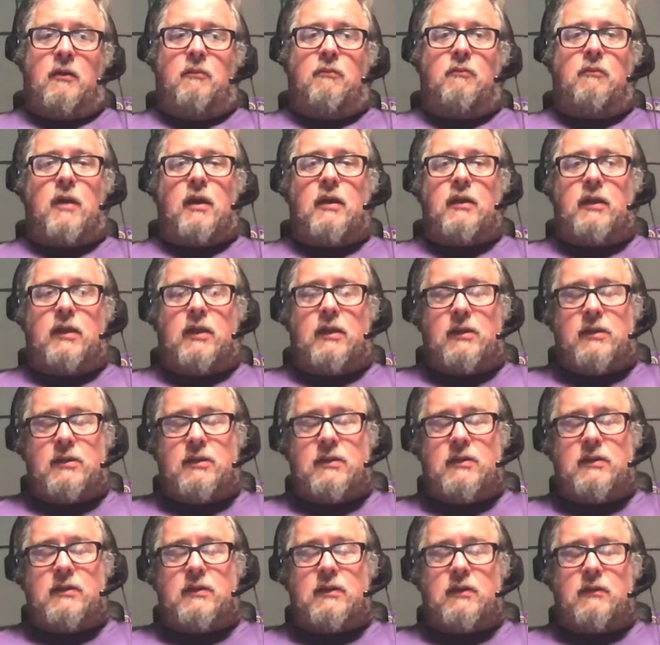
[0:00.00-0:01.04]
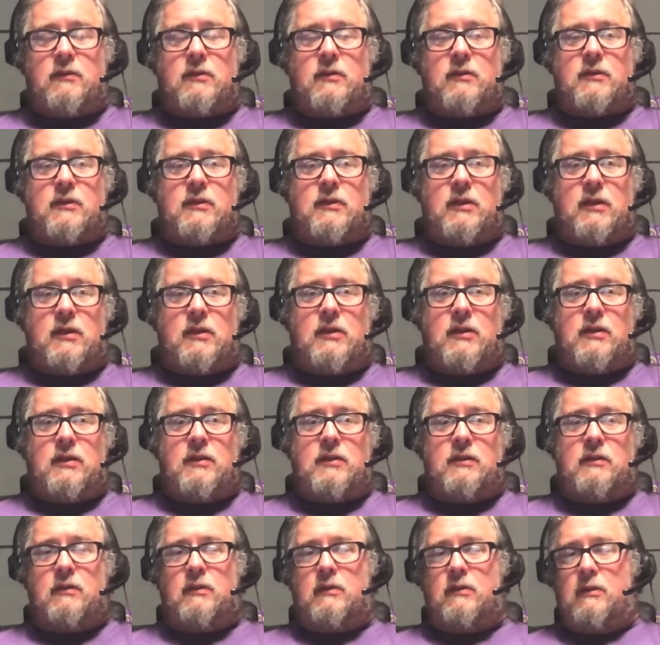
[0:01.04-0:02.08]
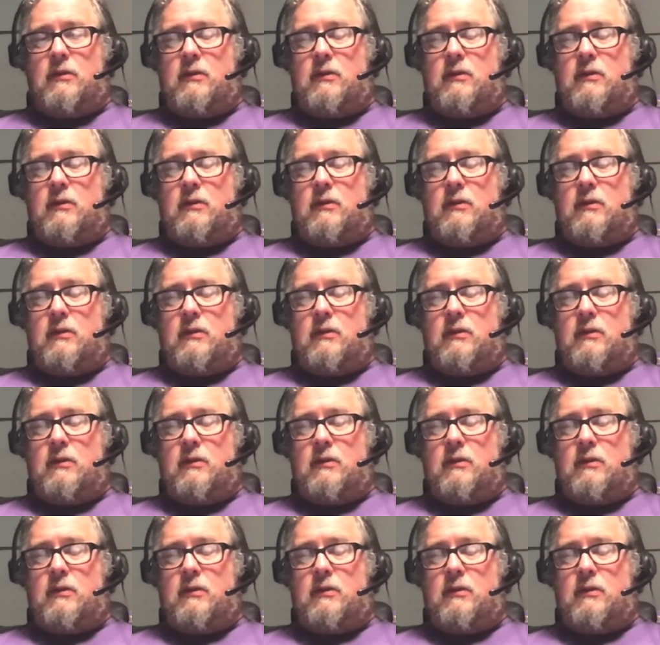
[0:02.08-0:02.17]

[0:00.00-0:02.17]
My kids in social studies,